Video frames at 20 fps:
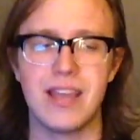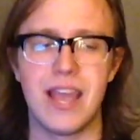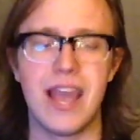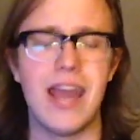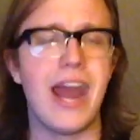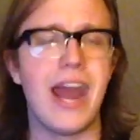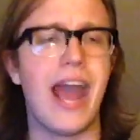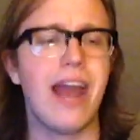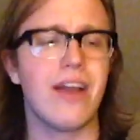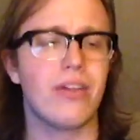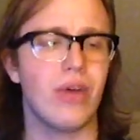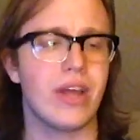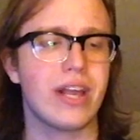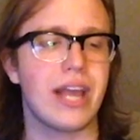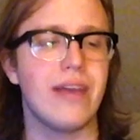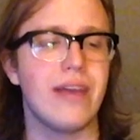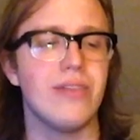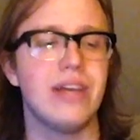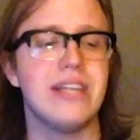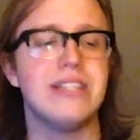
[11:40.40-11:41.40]
and act like
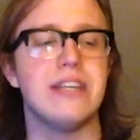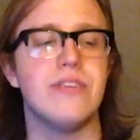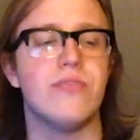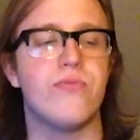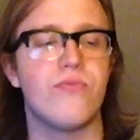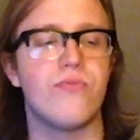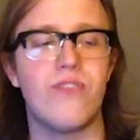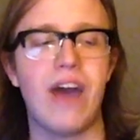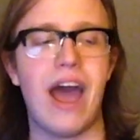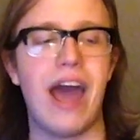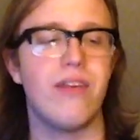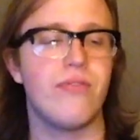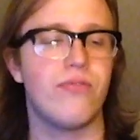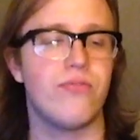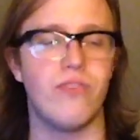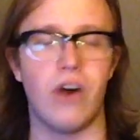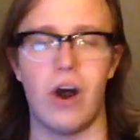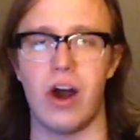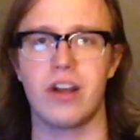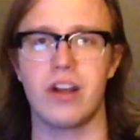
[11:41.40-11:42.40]
a lazy fat
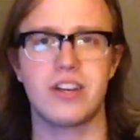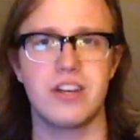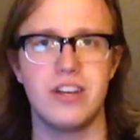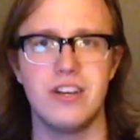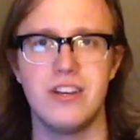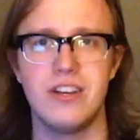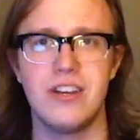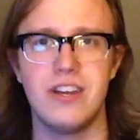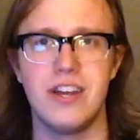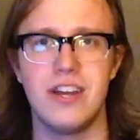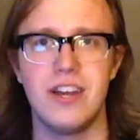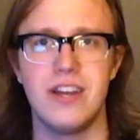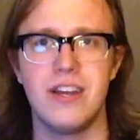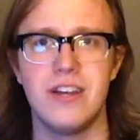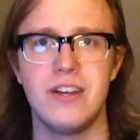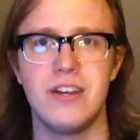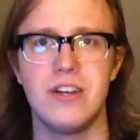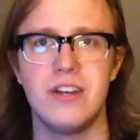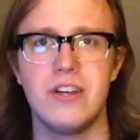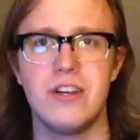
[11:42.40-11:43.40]
fuck
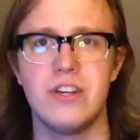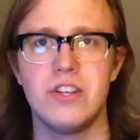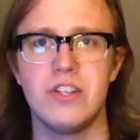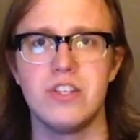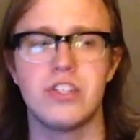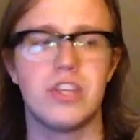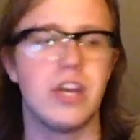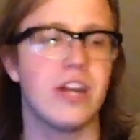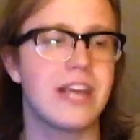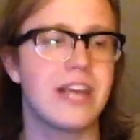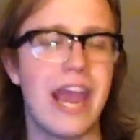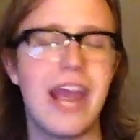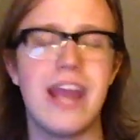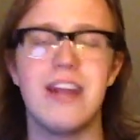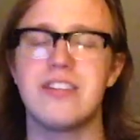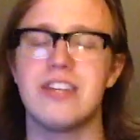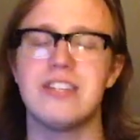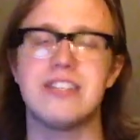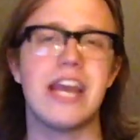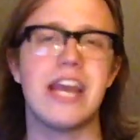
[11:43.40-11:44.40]
to
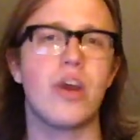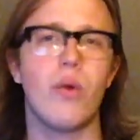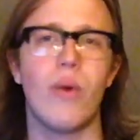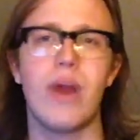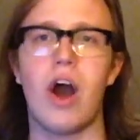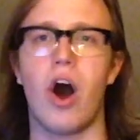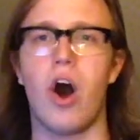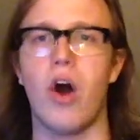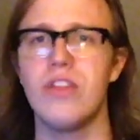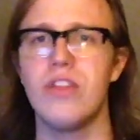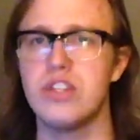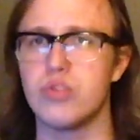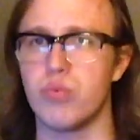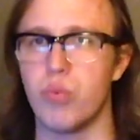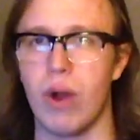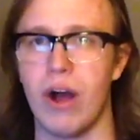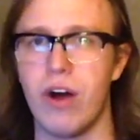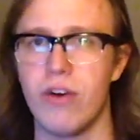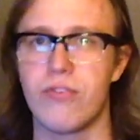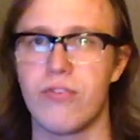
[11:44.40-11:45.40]
take away all these
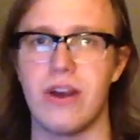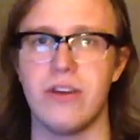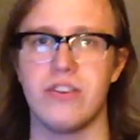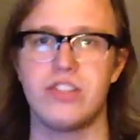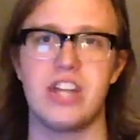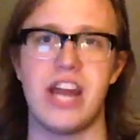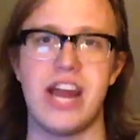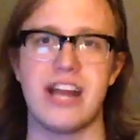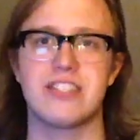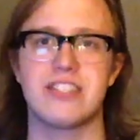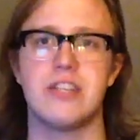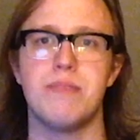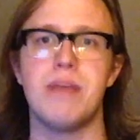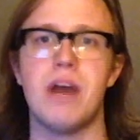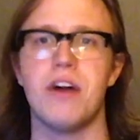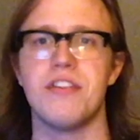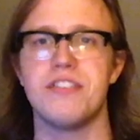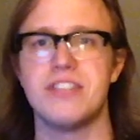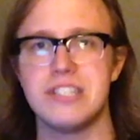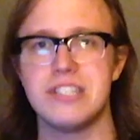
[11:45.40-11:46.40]
welfare checks, to be
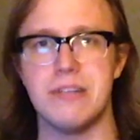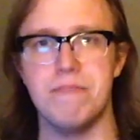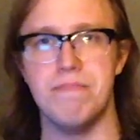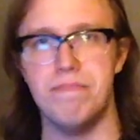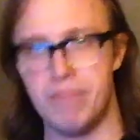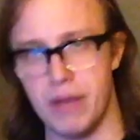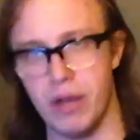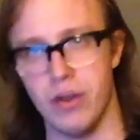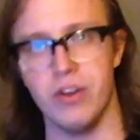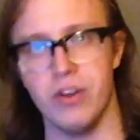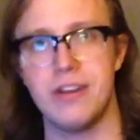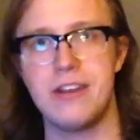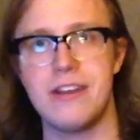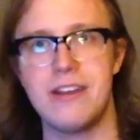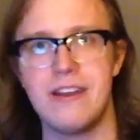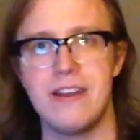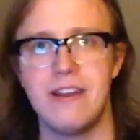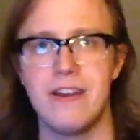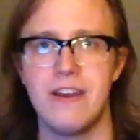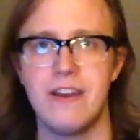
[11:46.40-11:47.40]
on
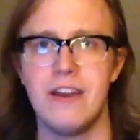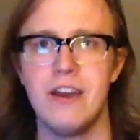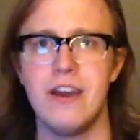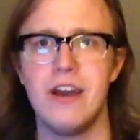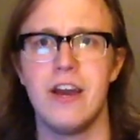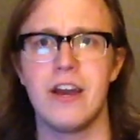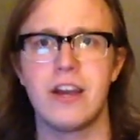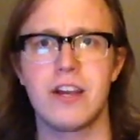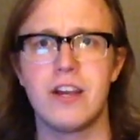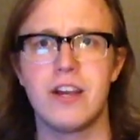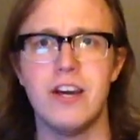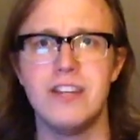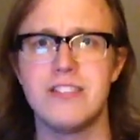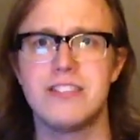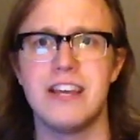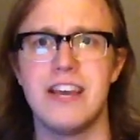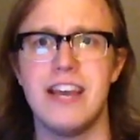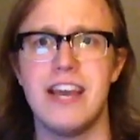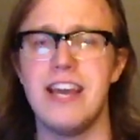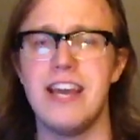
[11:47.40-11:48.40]
disability. Because
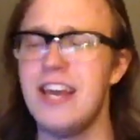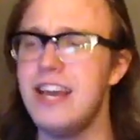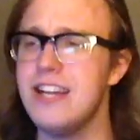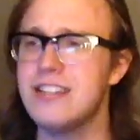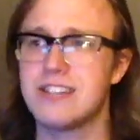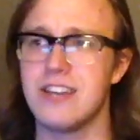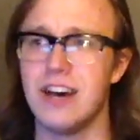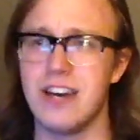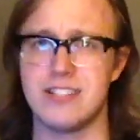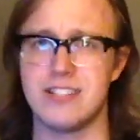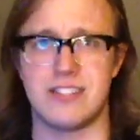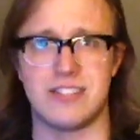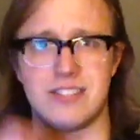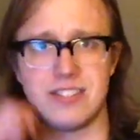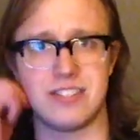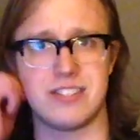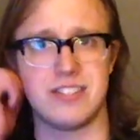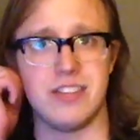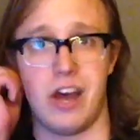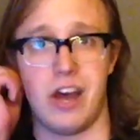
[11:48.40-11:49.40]
it does
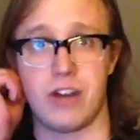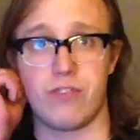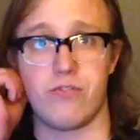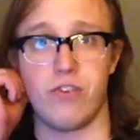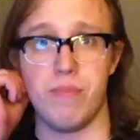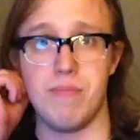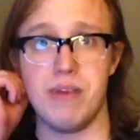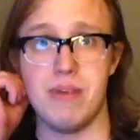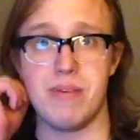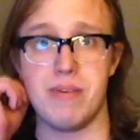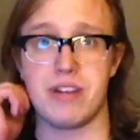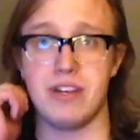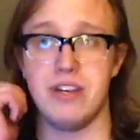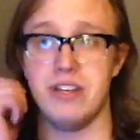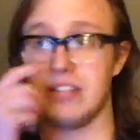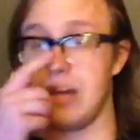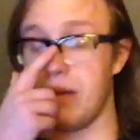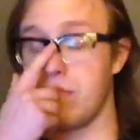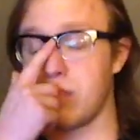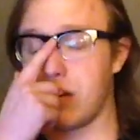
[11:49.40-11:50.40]
suck for me,
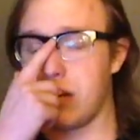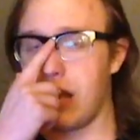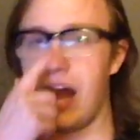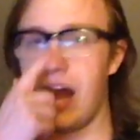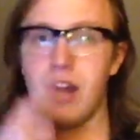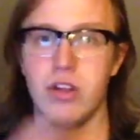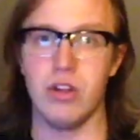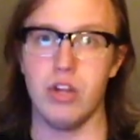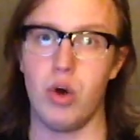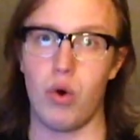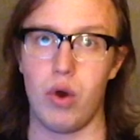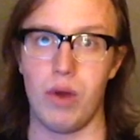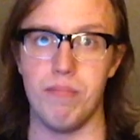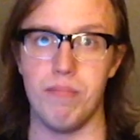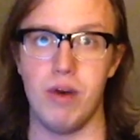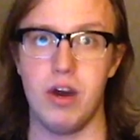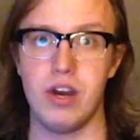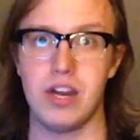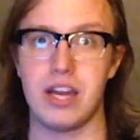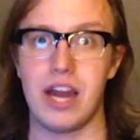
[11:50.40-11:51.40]
because I'm kind of low on
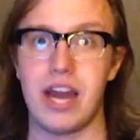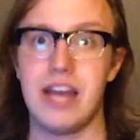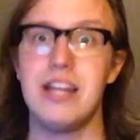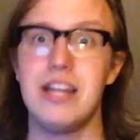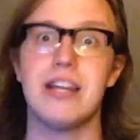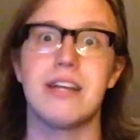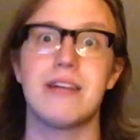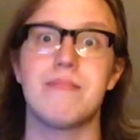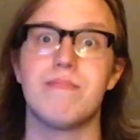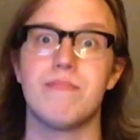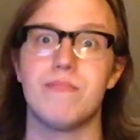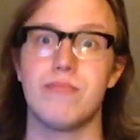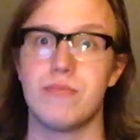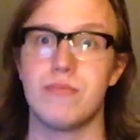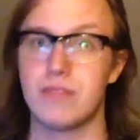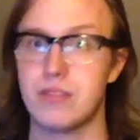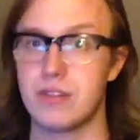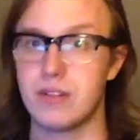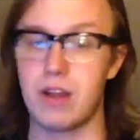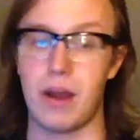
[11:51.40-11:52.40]
money and I need to
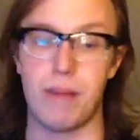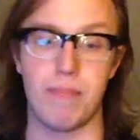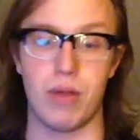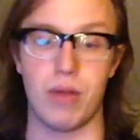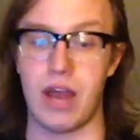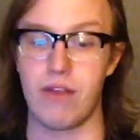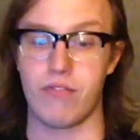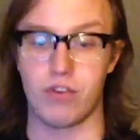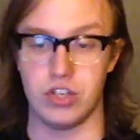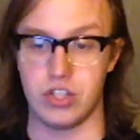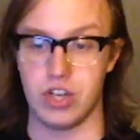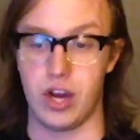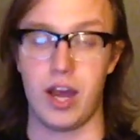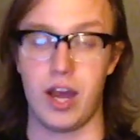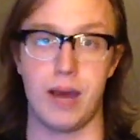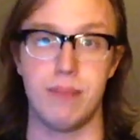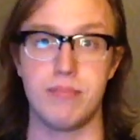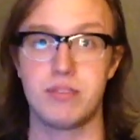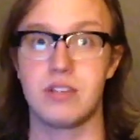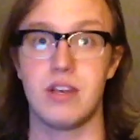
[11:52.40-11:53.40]
apply for
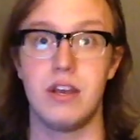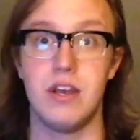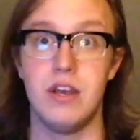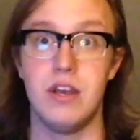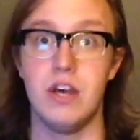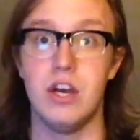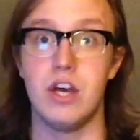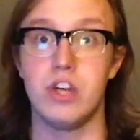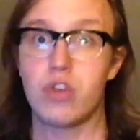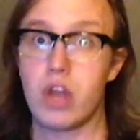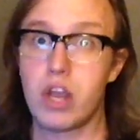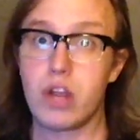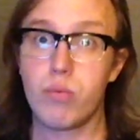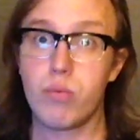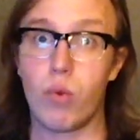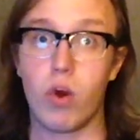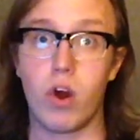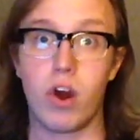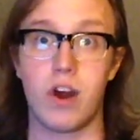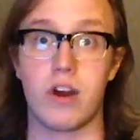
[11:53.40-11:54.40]
jobs so I can
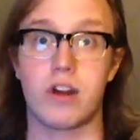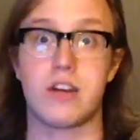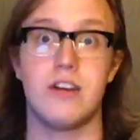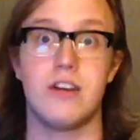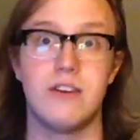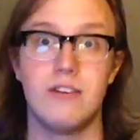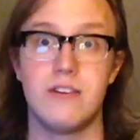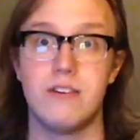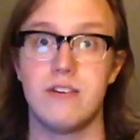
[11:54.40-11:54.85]
work.